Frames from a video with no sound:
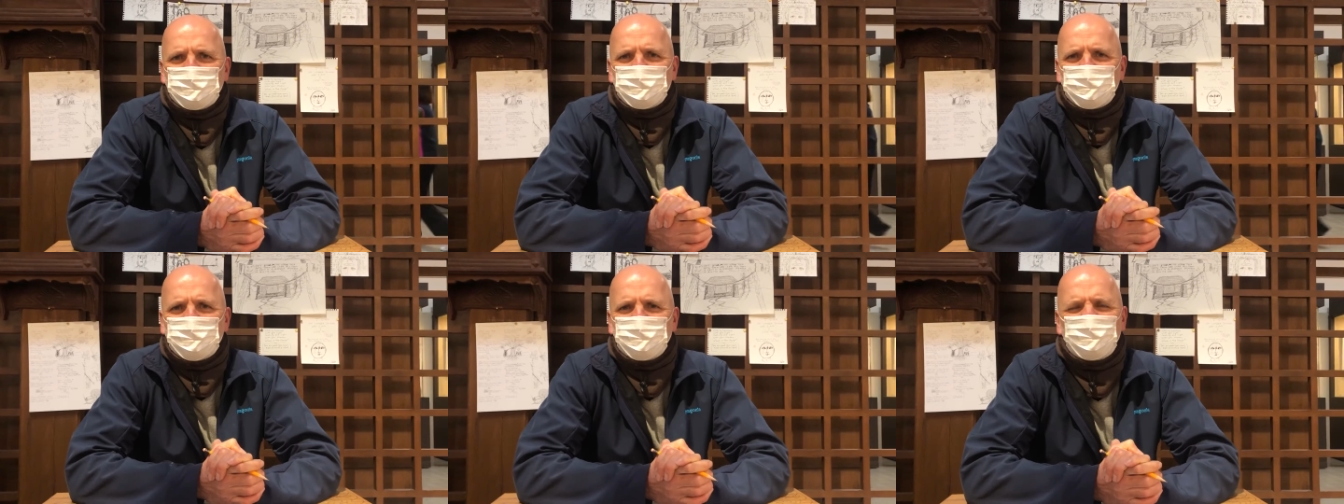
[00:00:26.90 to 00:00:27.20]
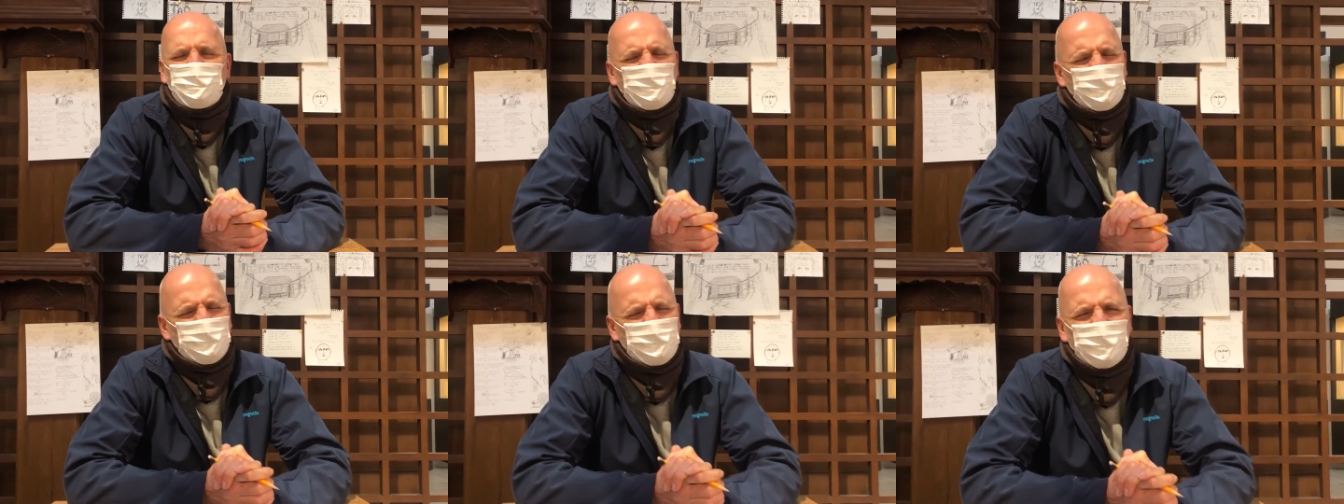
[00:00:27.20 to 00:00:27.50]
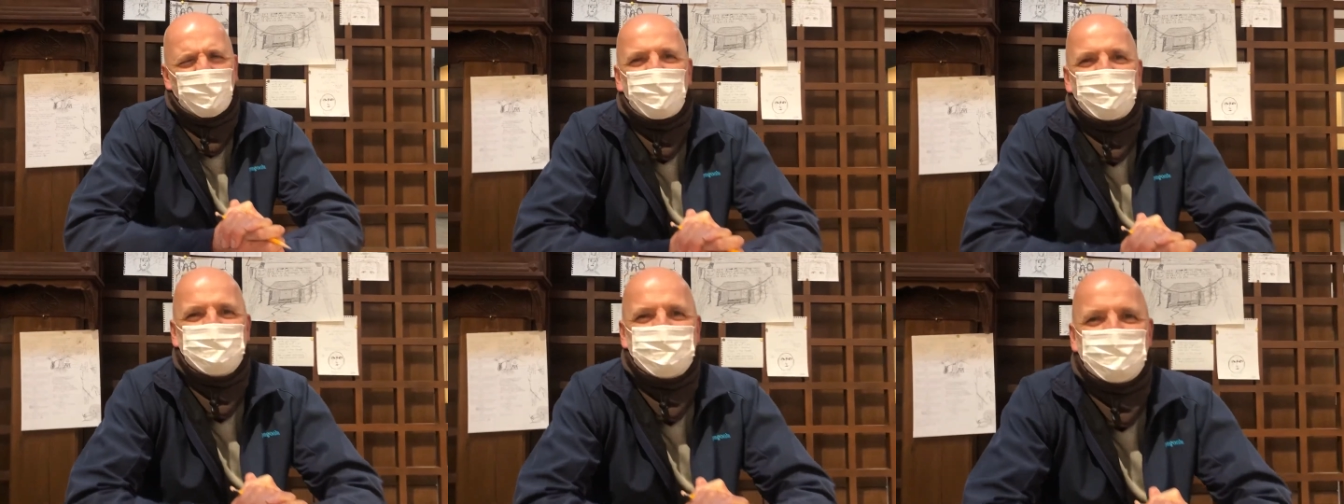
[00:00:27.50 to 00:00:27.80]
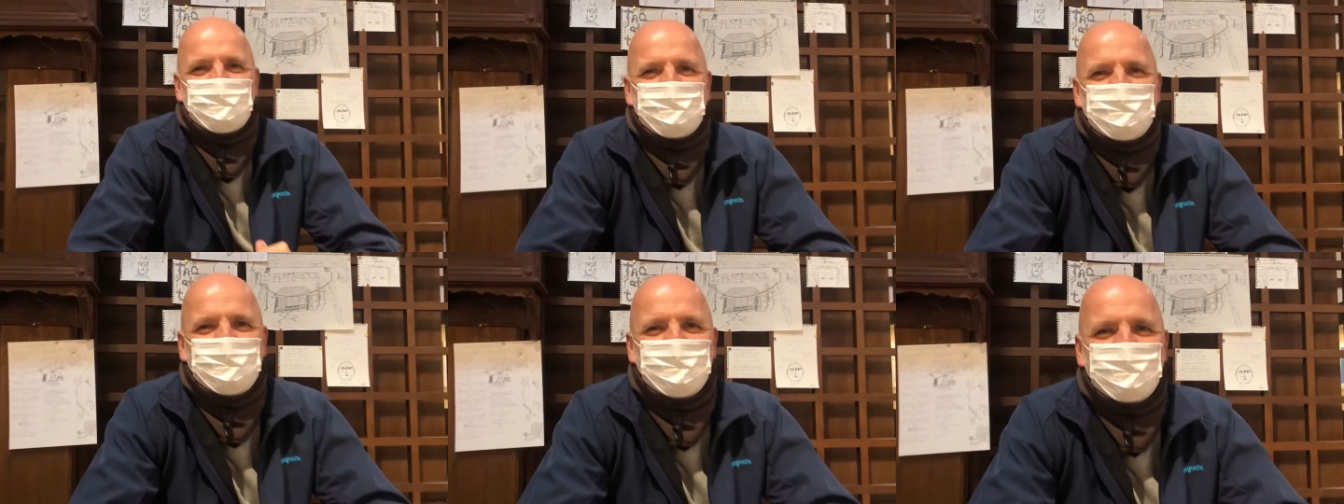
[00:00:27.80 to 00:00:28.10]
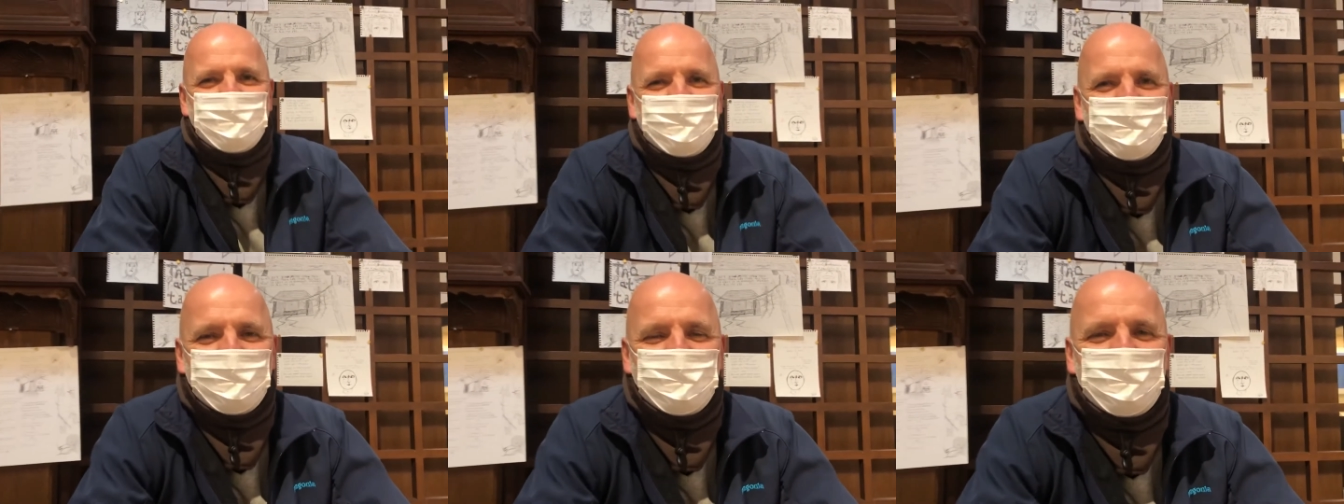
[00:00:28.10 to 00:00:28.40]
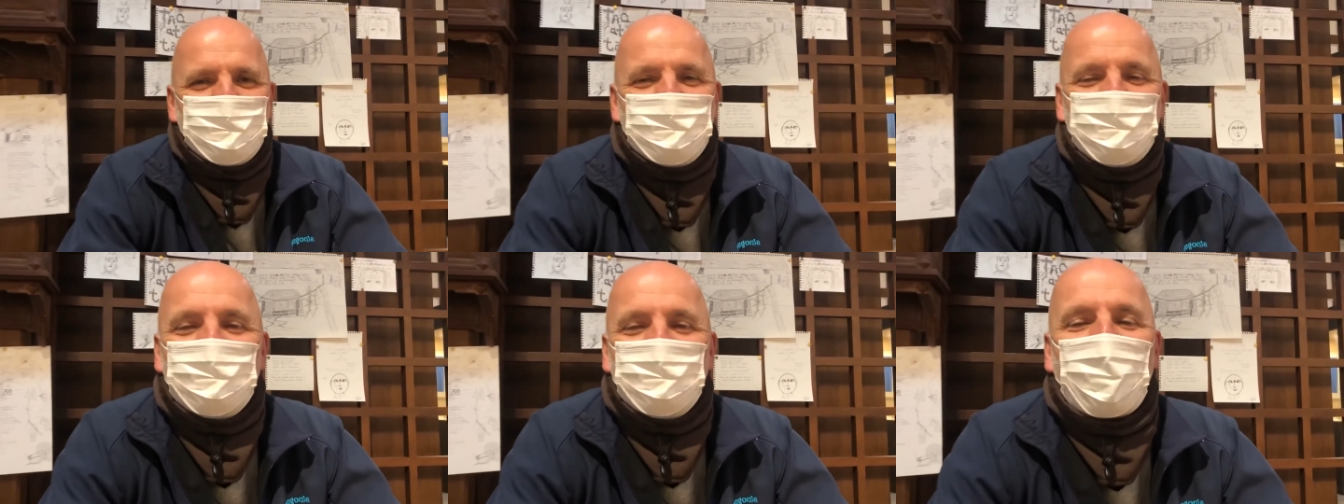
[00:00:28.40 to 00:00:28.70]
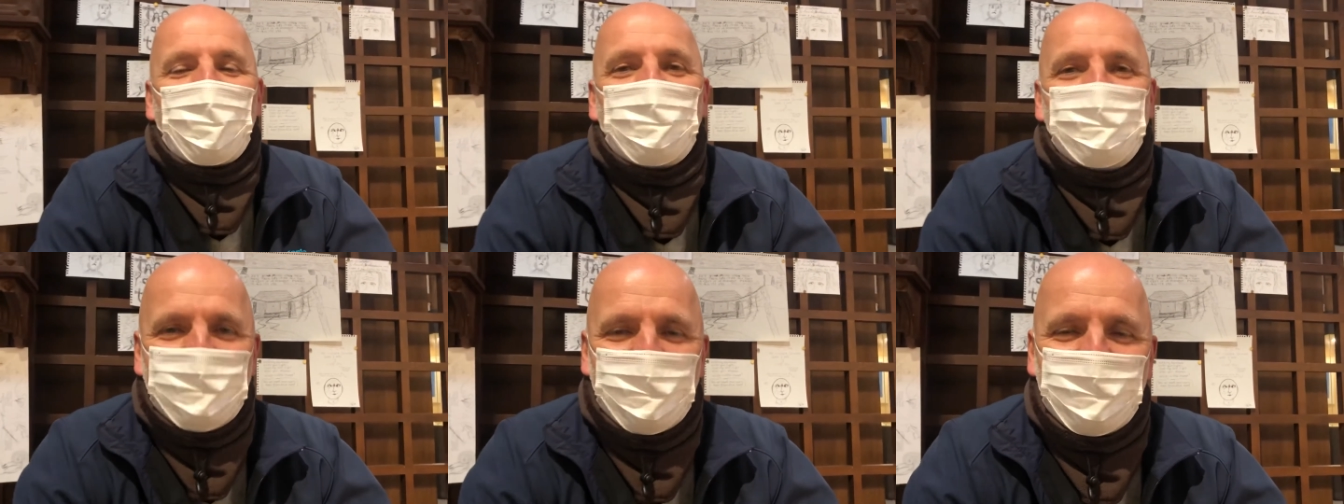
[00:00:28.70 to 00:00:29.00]
for the artists who
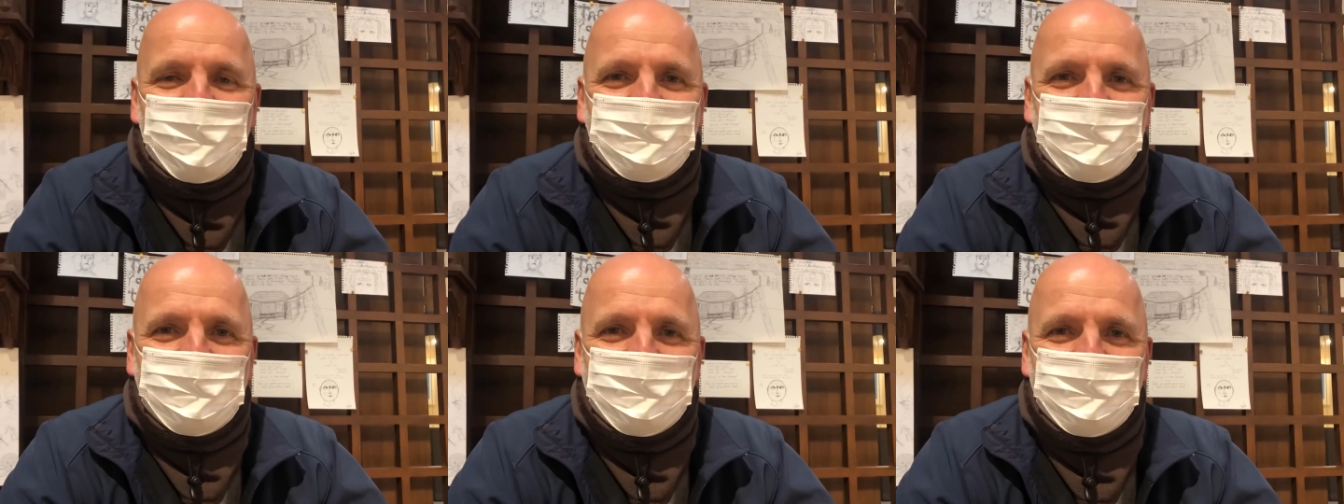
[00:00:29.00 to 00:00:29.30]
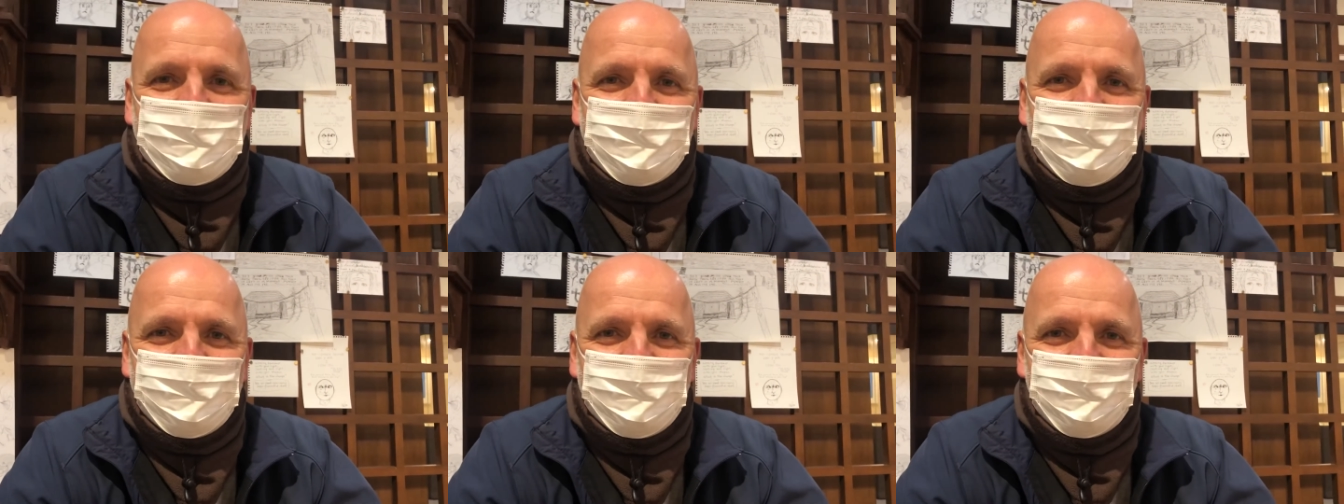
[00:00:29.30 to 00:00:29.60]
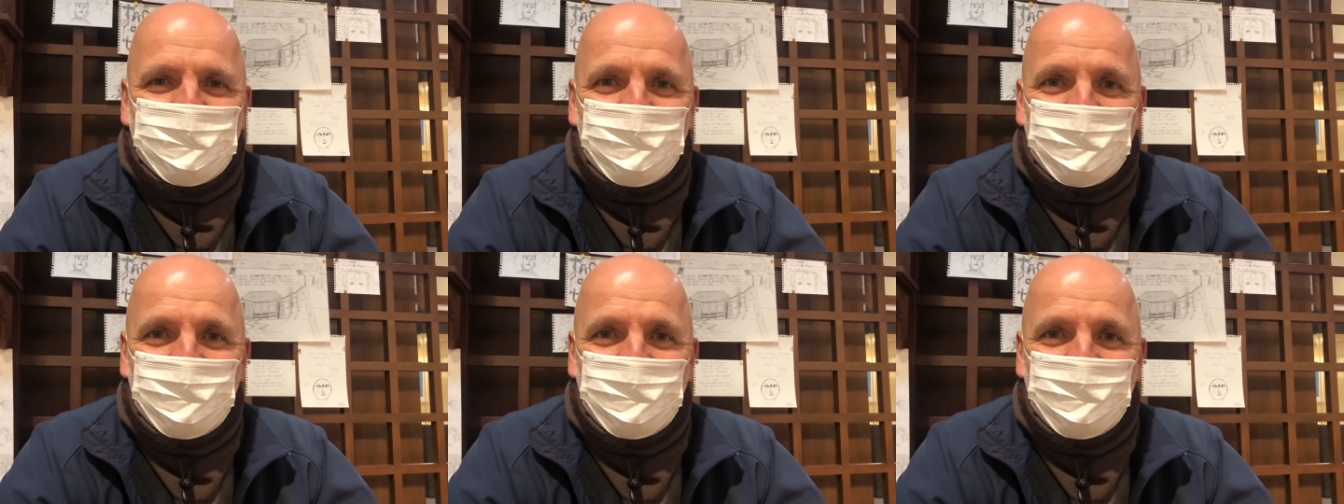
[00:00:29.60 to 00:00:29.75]
aren't artists,